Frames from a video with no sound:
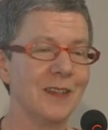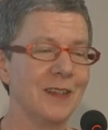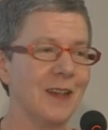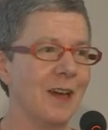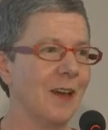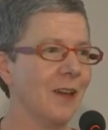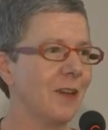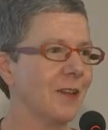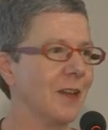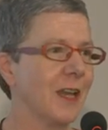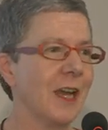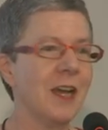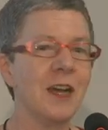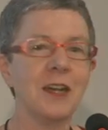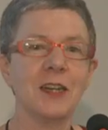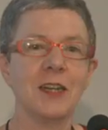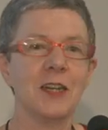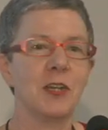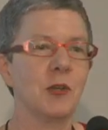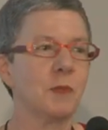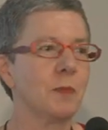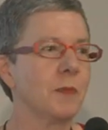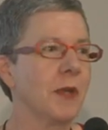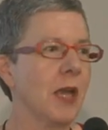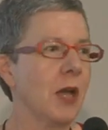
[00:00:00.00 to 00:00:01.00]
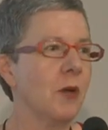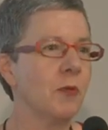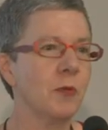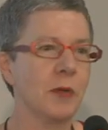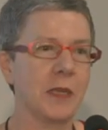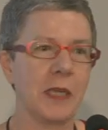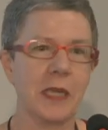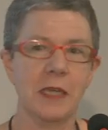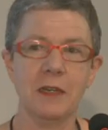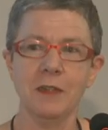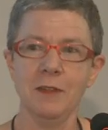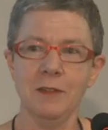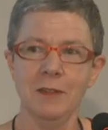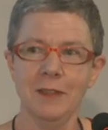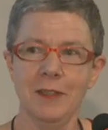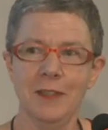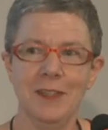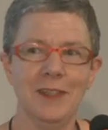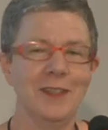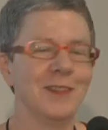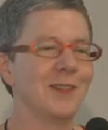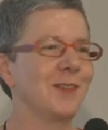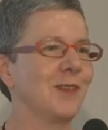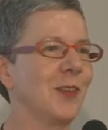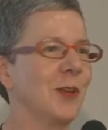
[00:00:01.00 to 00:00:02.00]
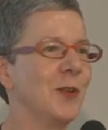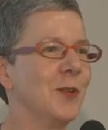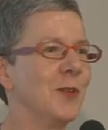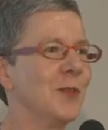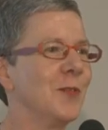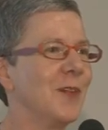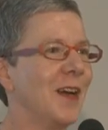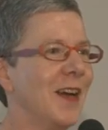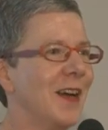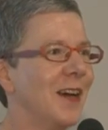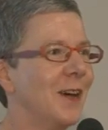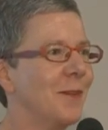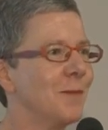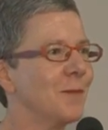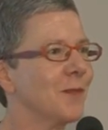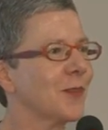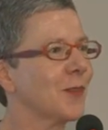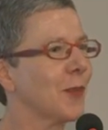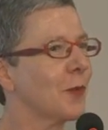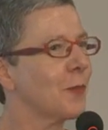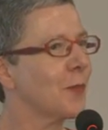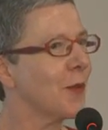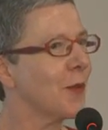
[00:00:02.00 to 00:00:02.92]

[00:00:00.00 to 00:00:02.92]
I can't let them go again. So we're